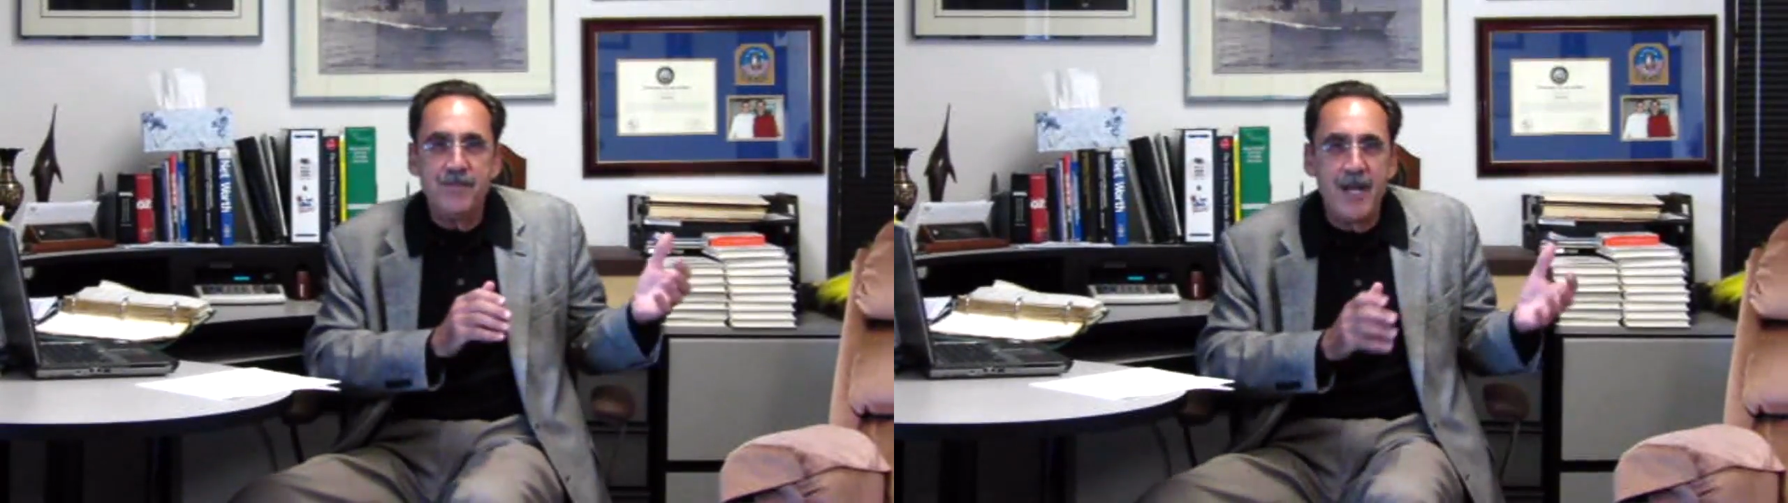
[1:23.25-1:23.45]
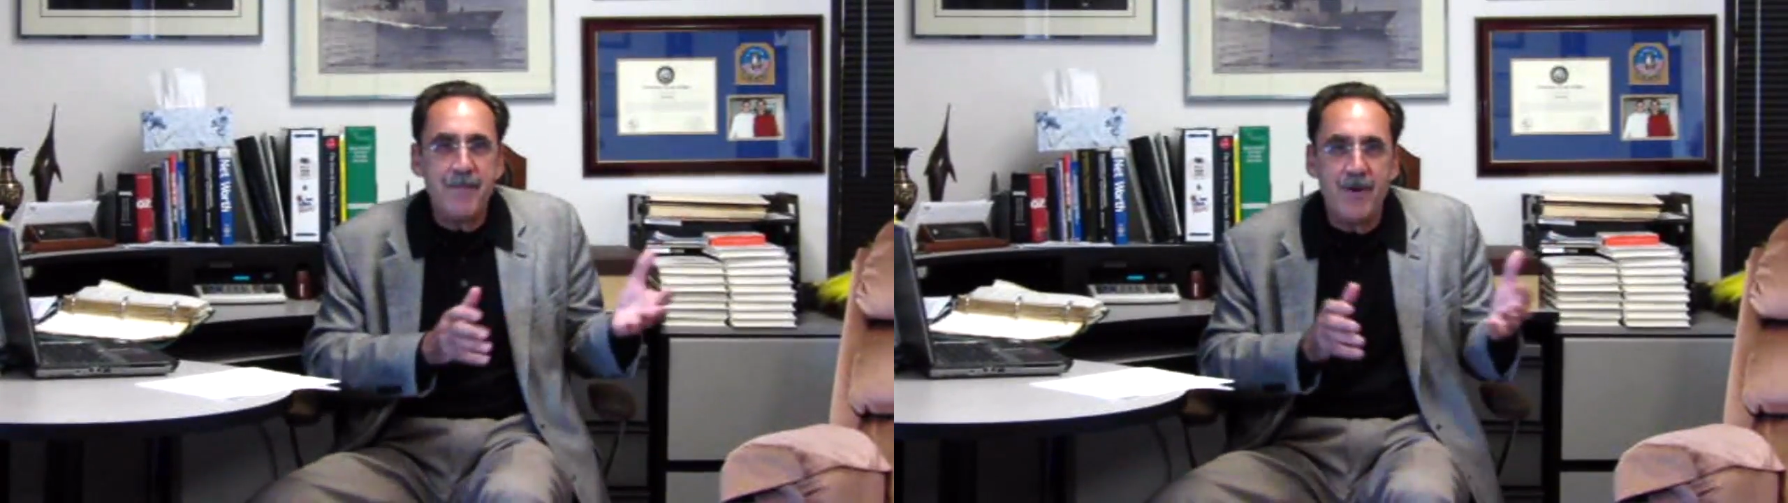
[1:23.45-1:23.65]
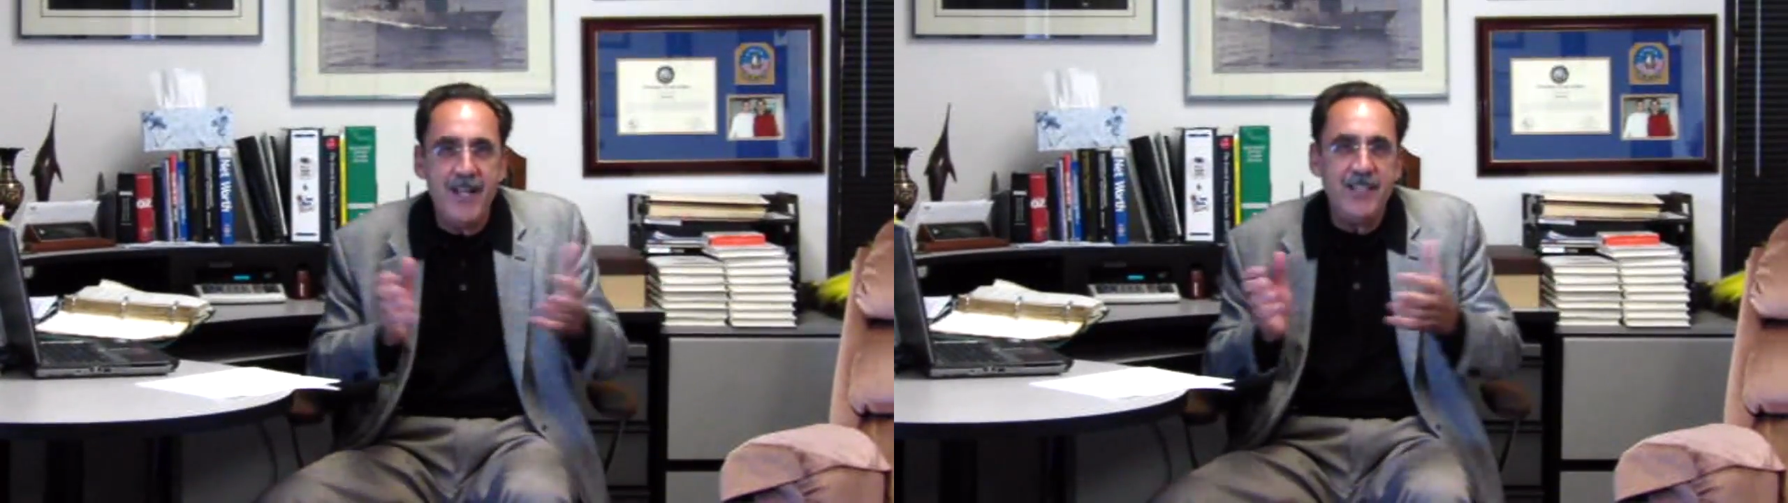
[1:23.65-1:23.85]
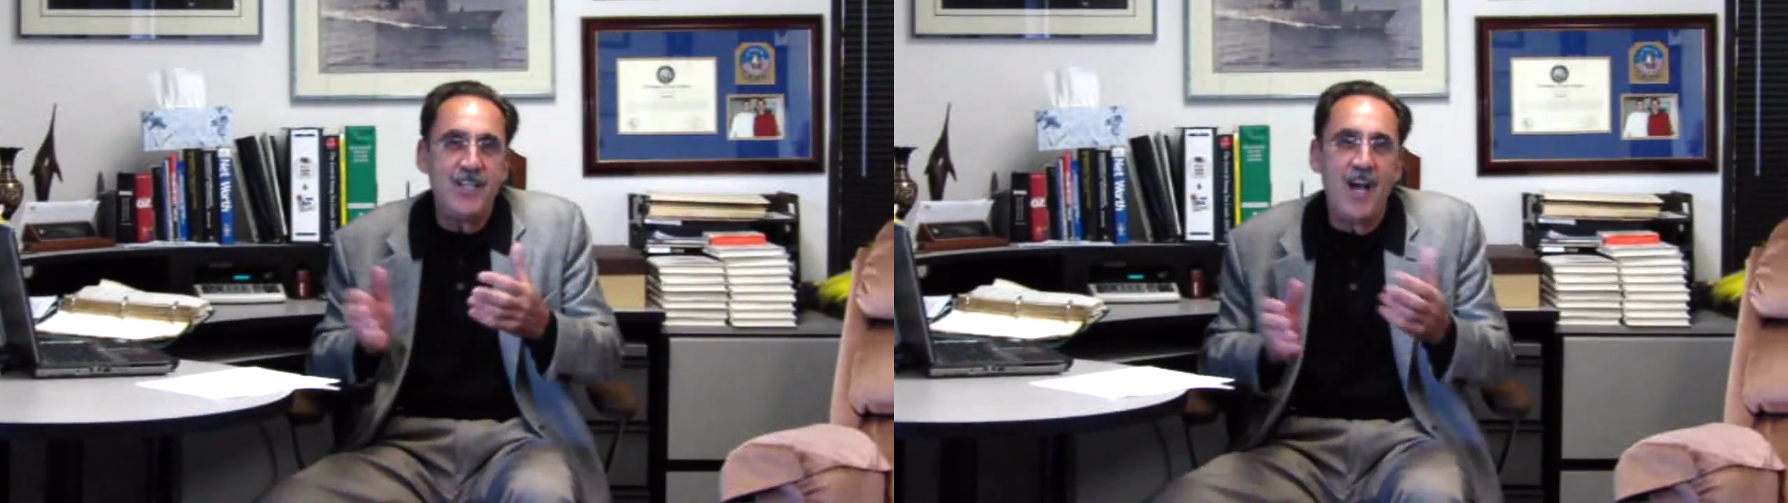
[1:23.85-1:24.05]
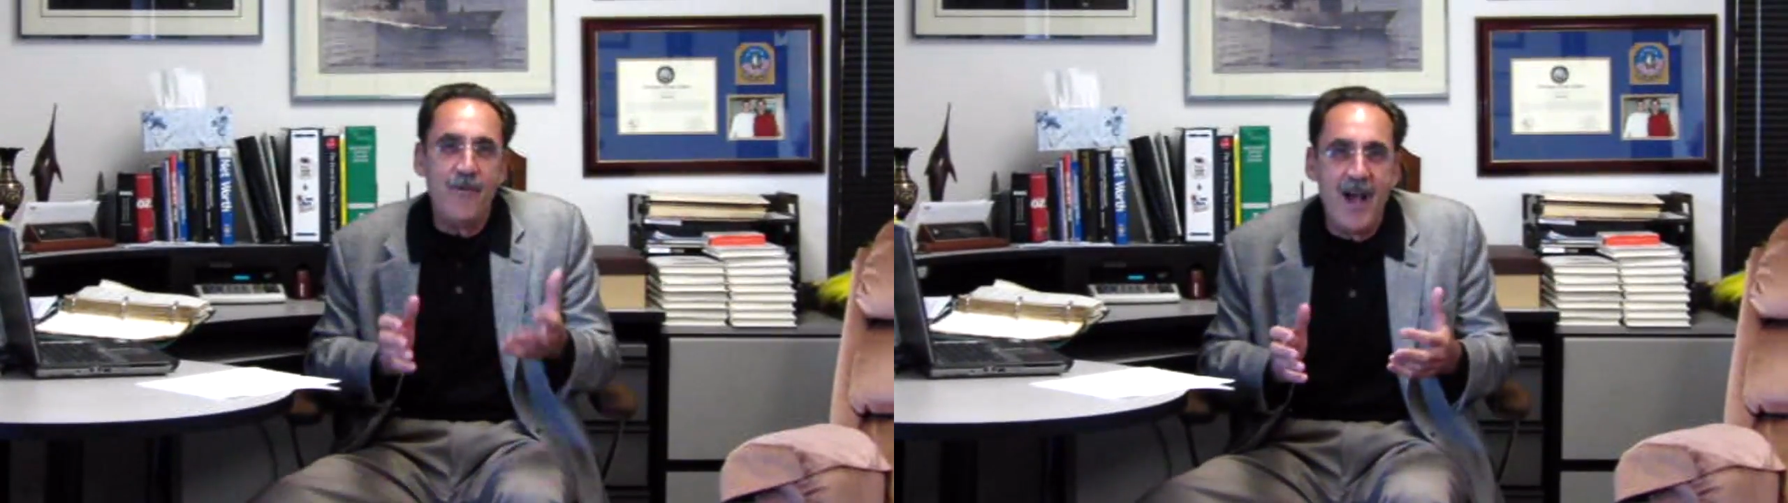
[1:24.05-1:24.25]
Mike Barnett and
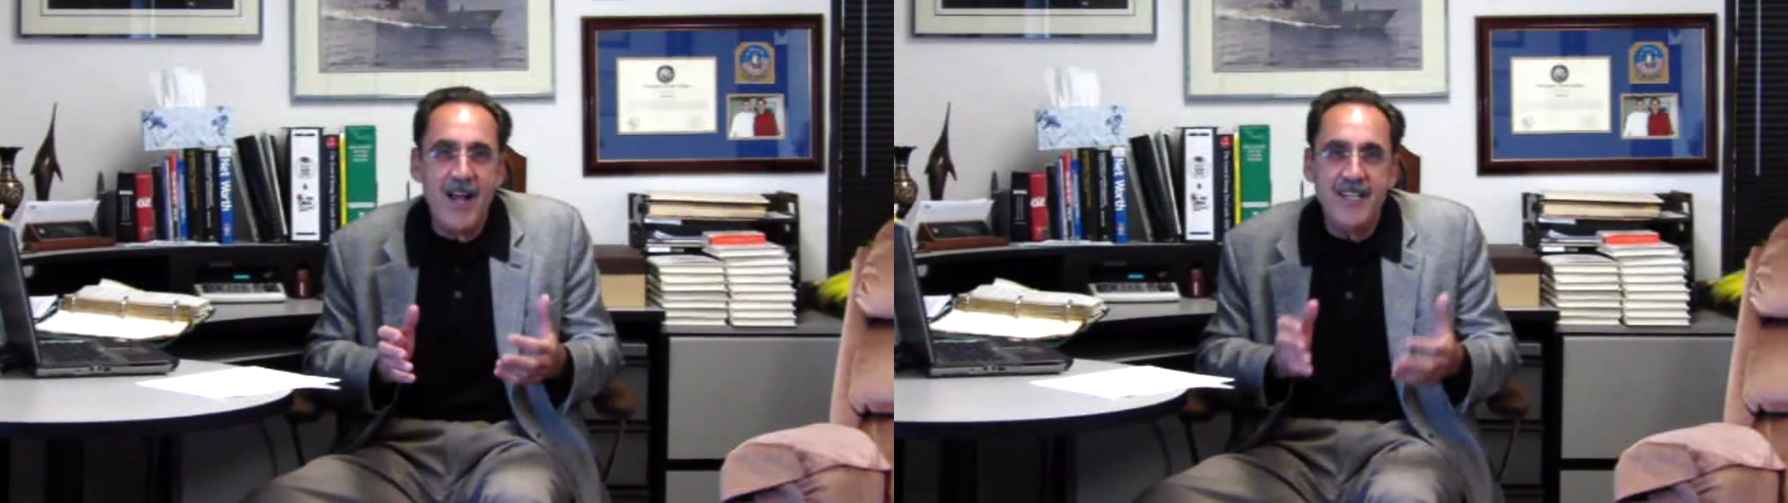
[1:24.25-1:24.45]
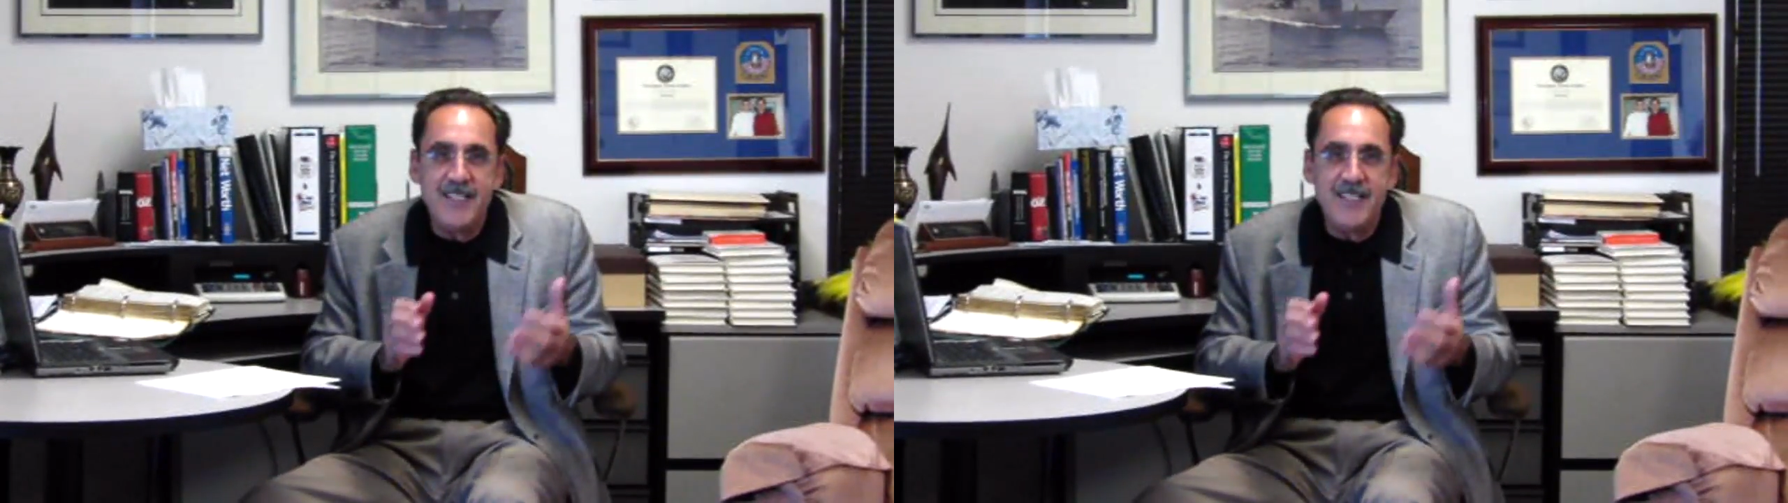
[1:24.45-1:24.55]
John Riley,